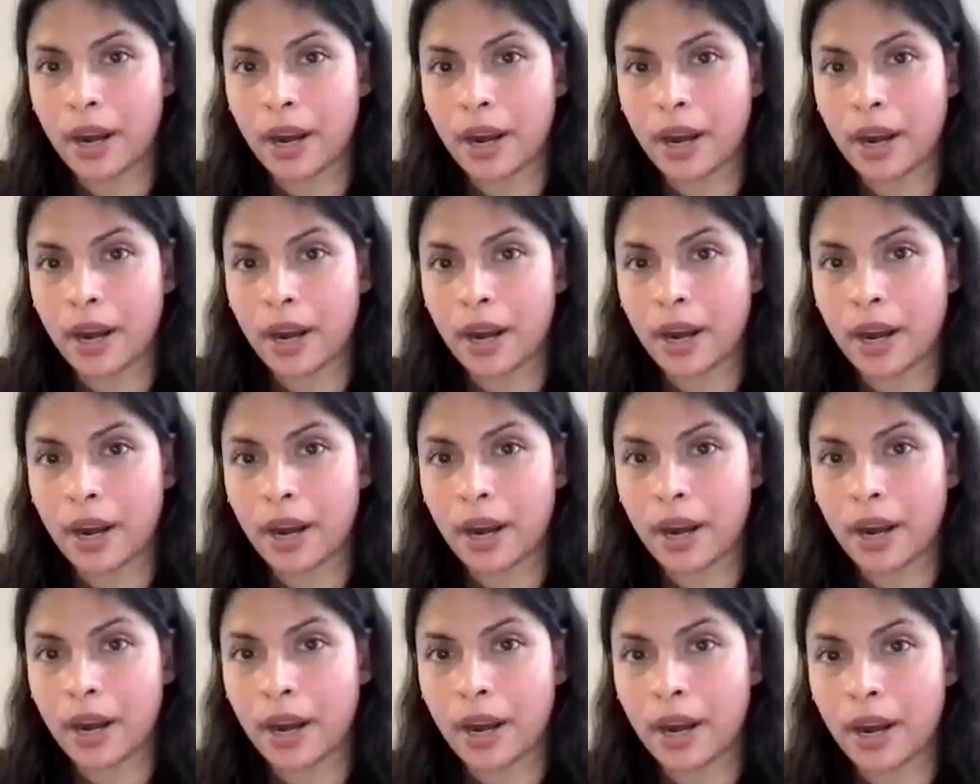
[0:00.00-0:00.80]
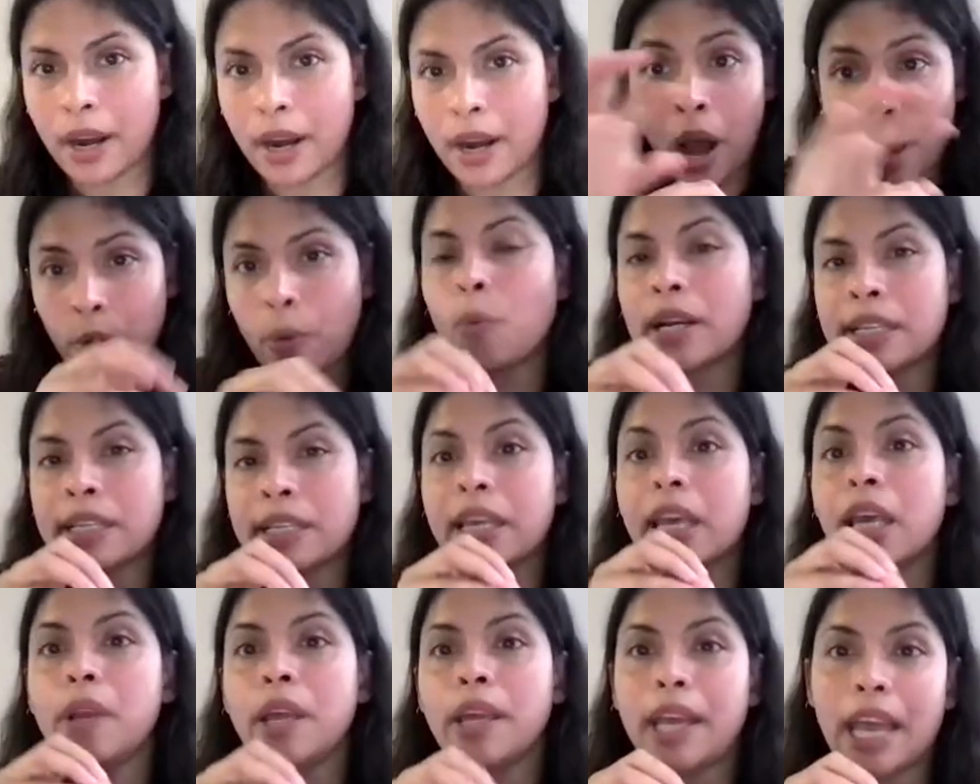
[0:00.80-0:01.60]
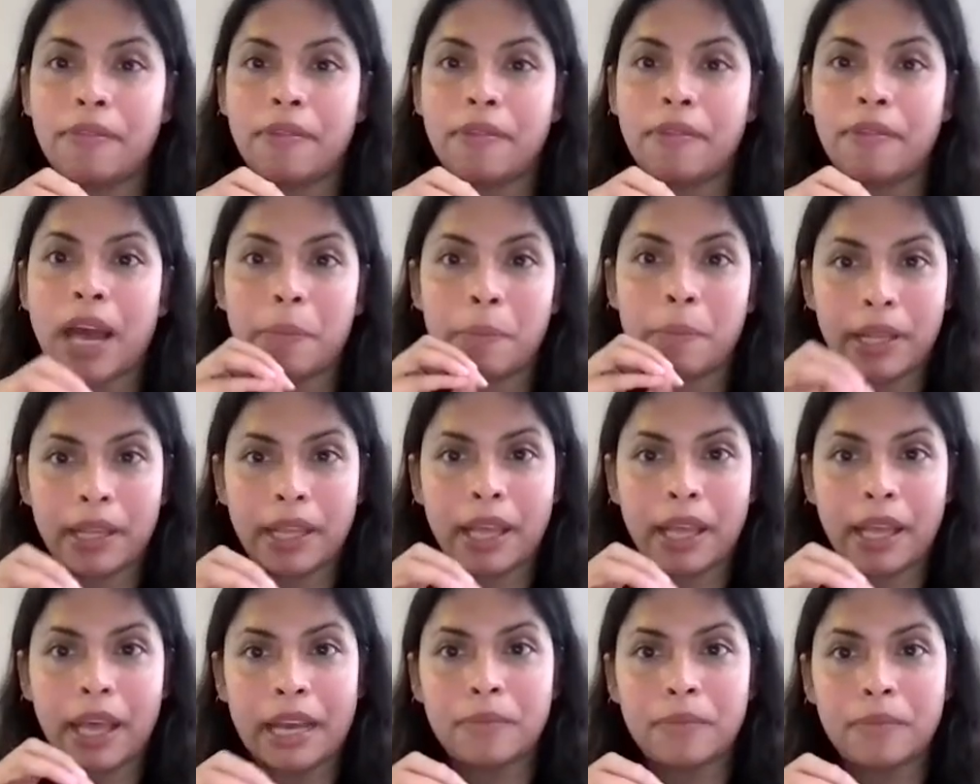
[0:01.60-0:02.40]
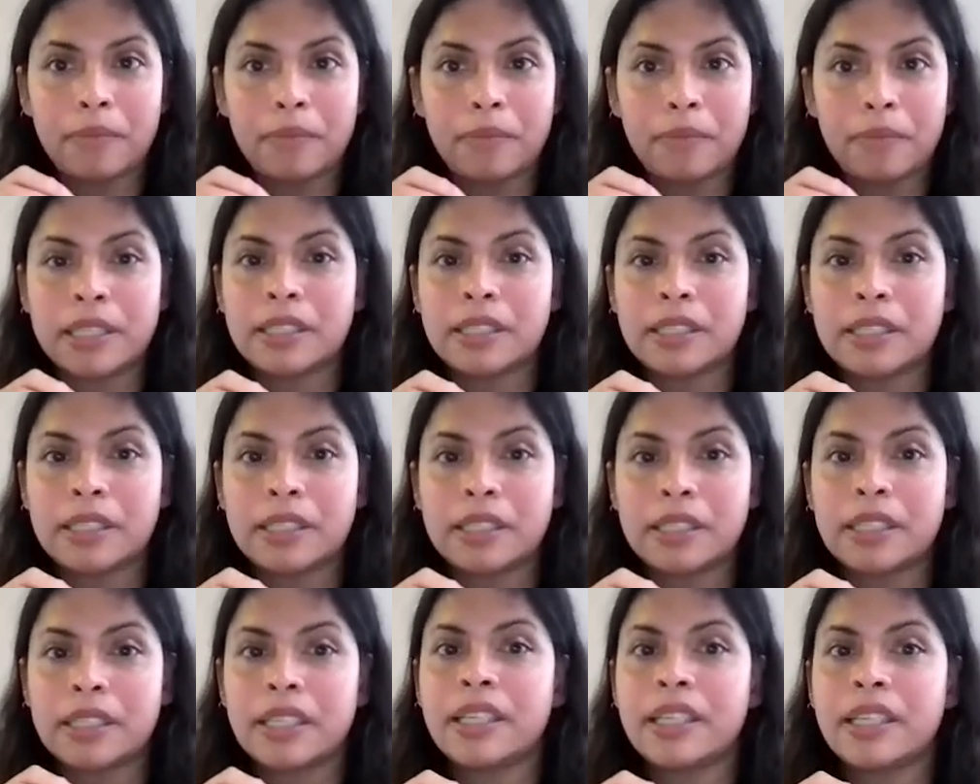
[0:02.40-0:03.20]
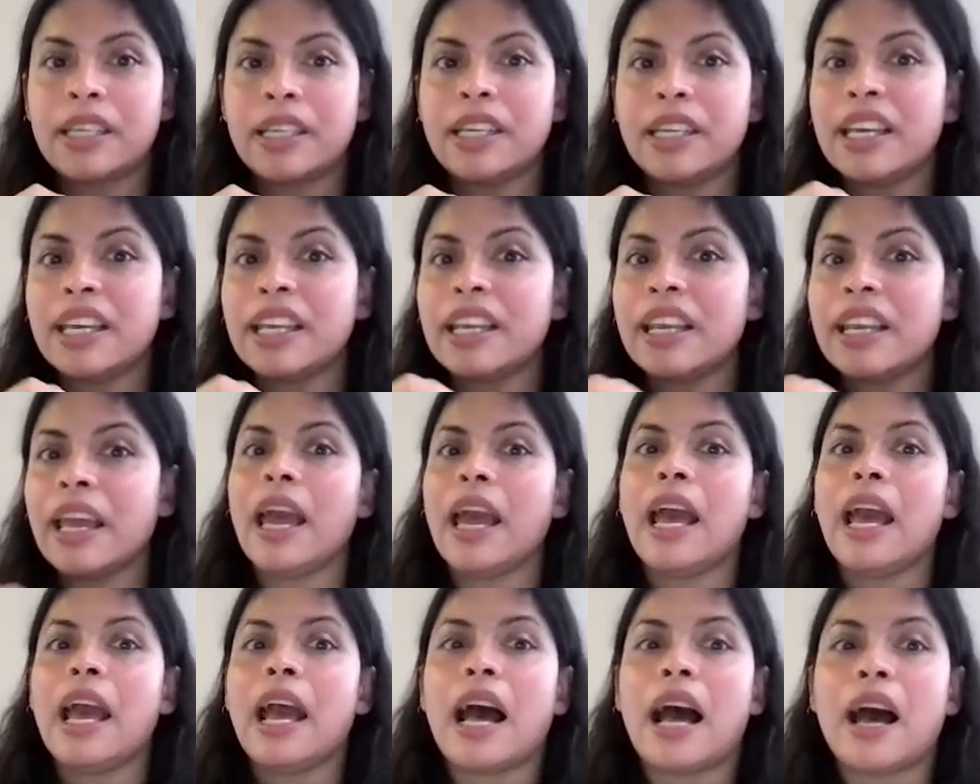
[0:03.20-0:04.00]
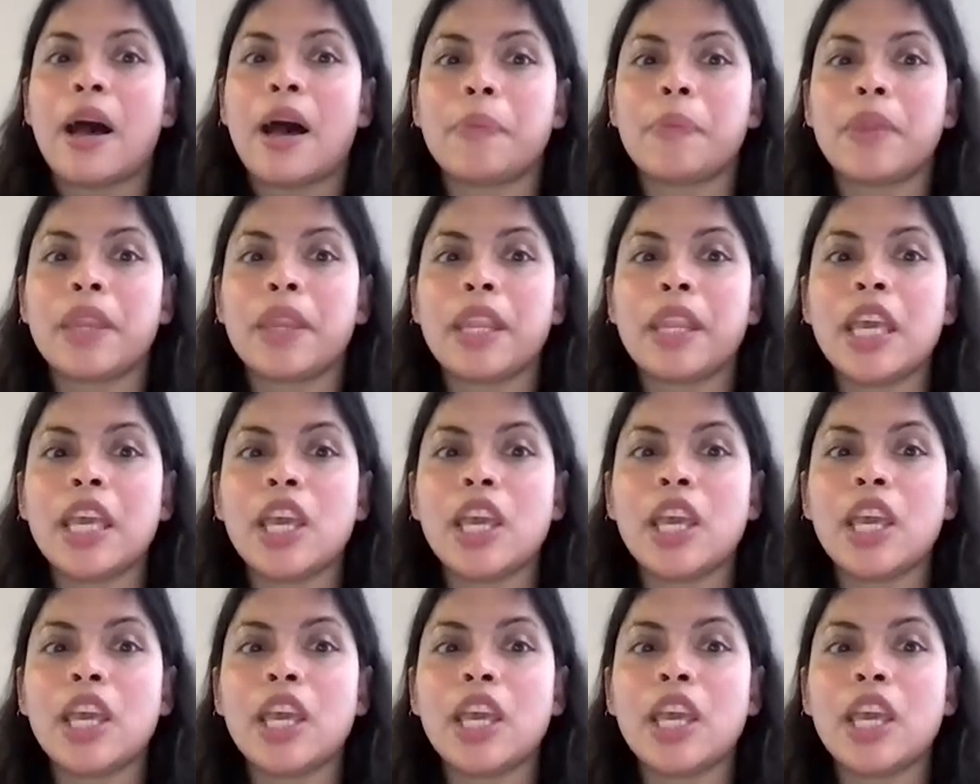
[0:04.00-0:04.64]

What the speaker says: are, as well as the local, what is the unique environment the atom